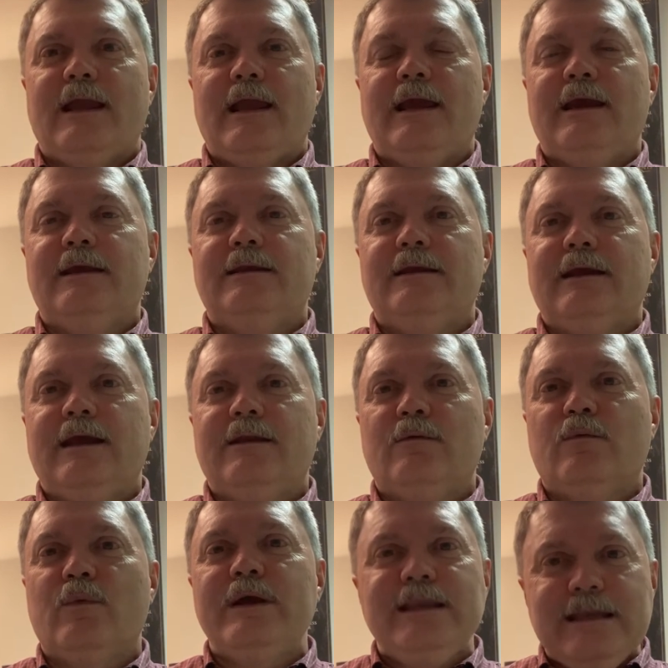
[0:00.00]
And
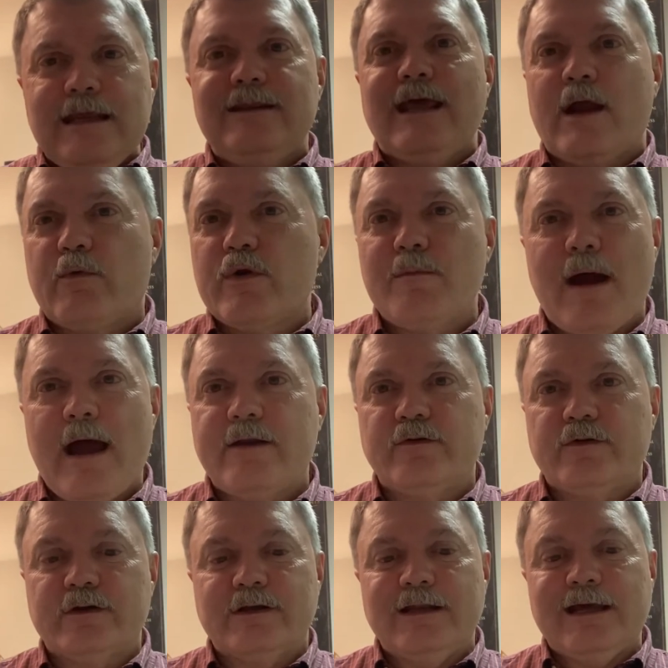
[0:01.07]
we need that
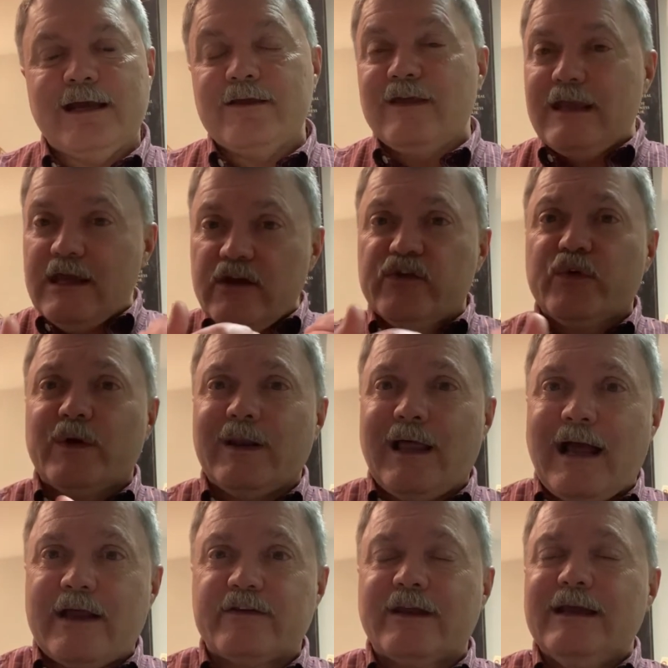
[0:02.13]
reminder today. The
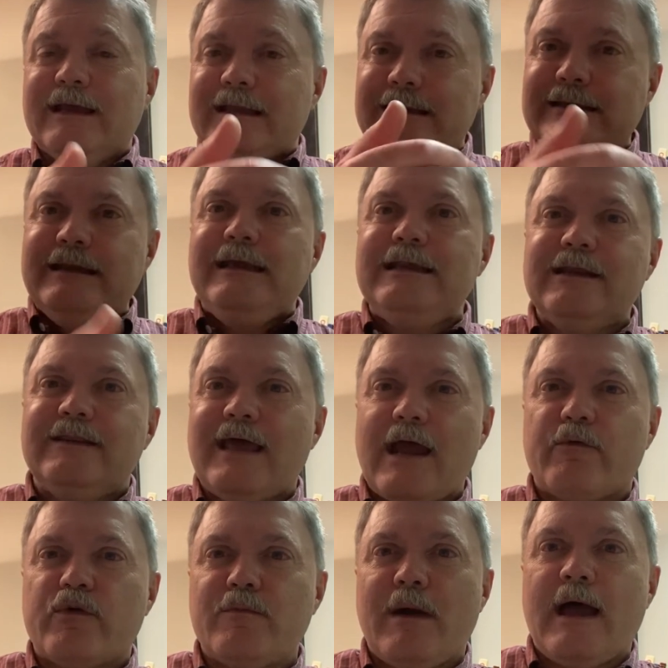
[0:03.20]
Israelites needed
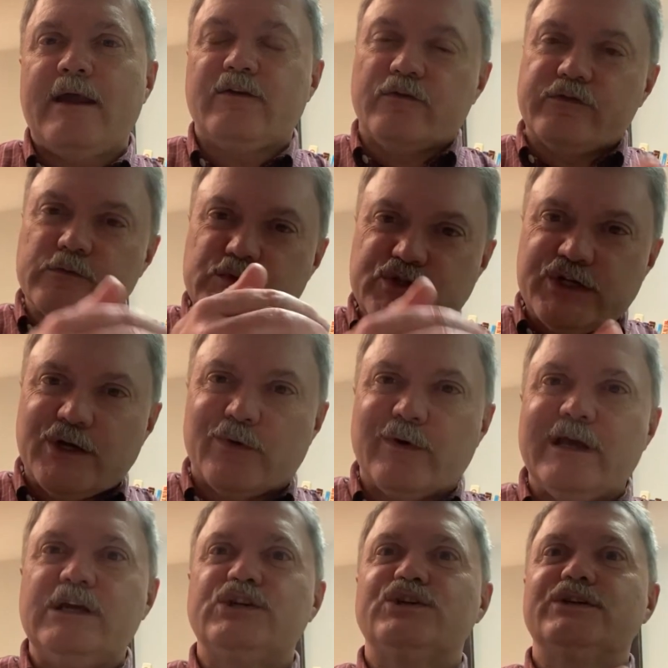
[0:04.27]
that reminder from
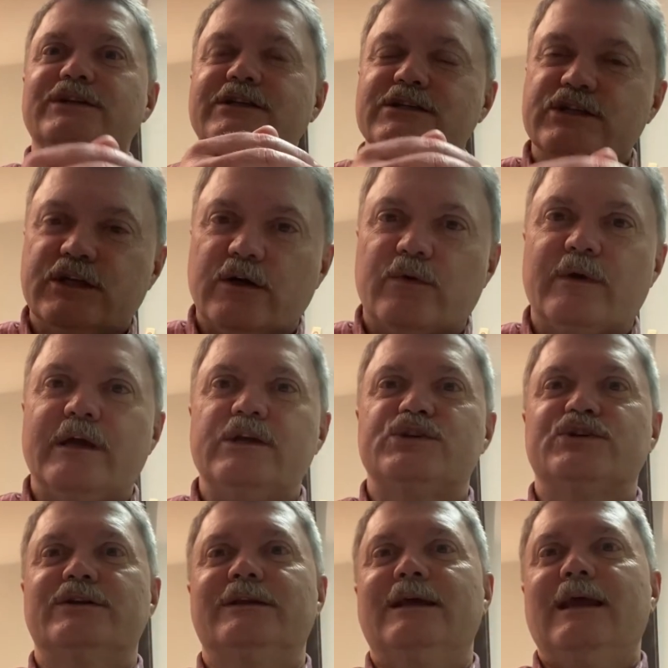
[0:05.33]
generation to
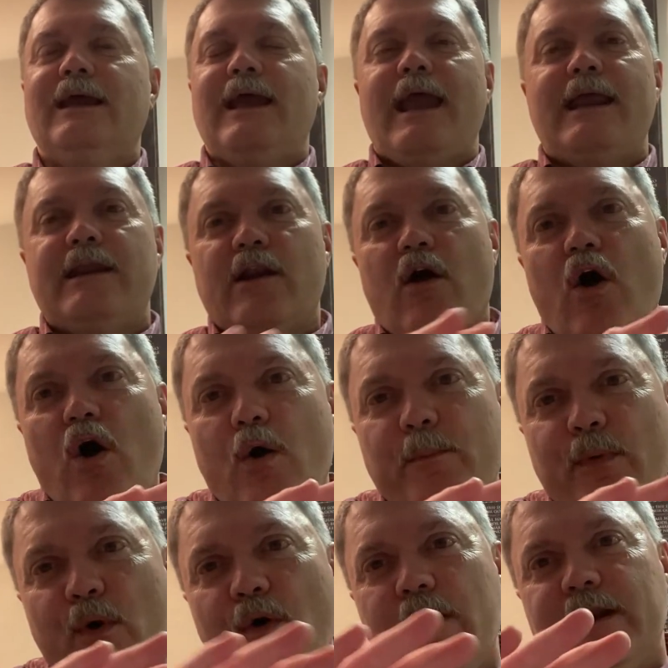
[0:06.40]
generation. And it all
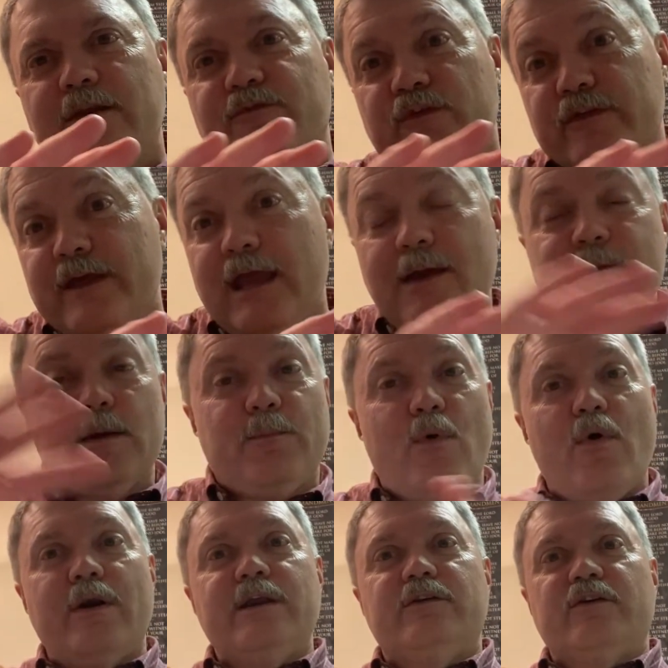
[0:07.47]
pointed, for them, it
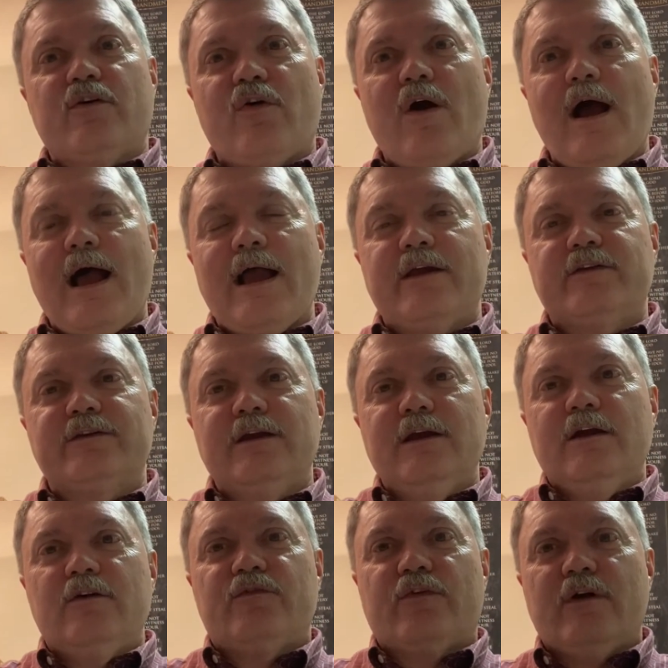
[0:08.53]
pointed to Christ.
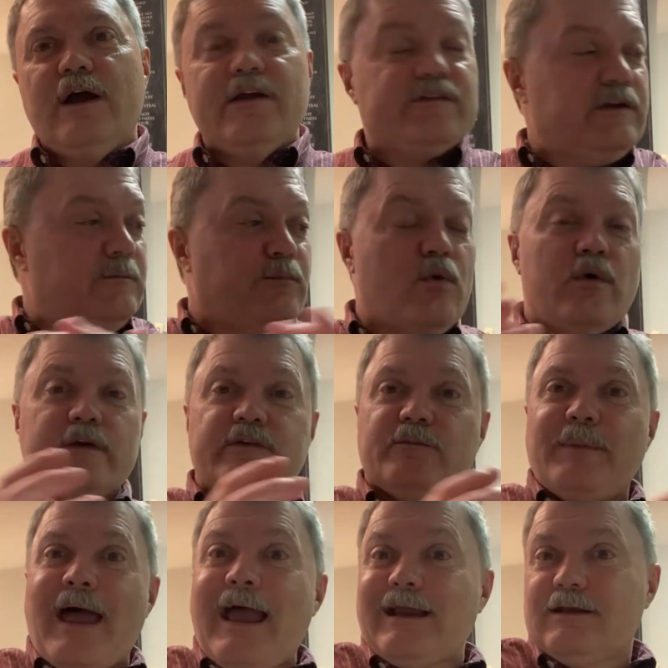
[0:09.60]
For us, it points
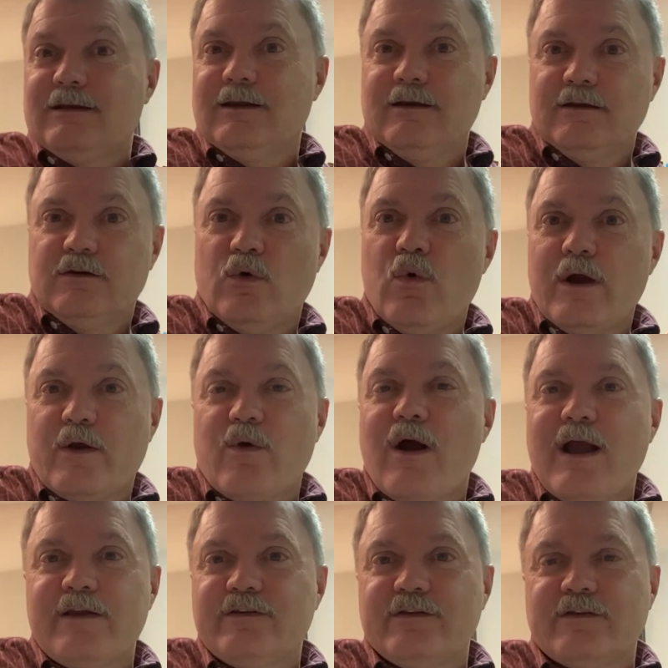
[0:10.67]
back to what
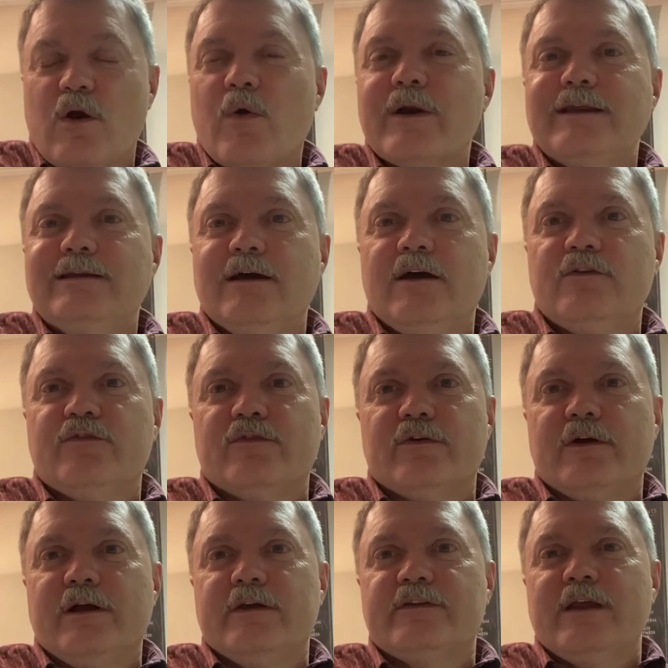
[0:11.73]
Christ has already done for
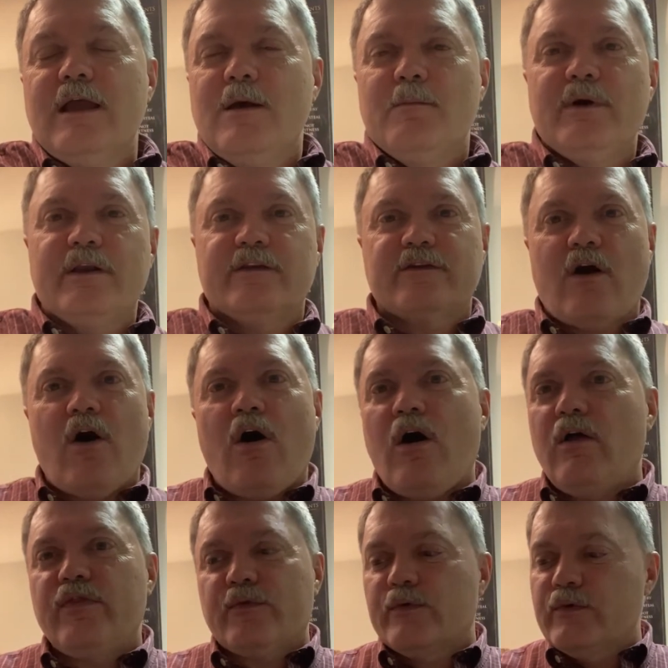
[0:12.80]
us. But it's
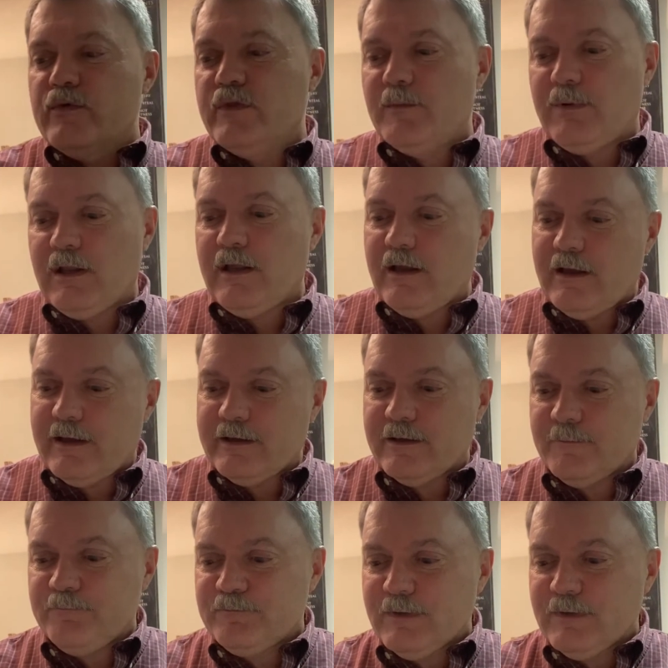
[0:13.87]
all through the blood.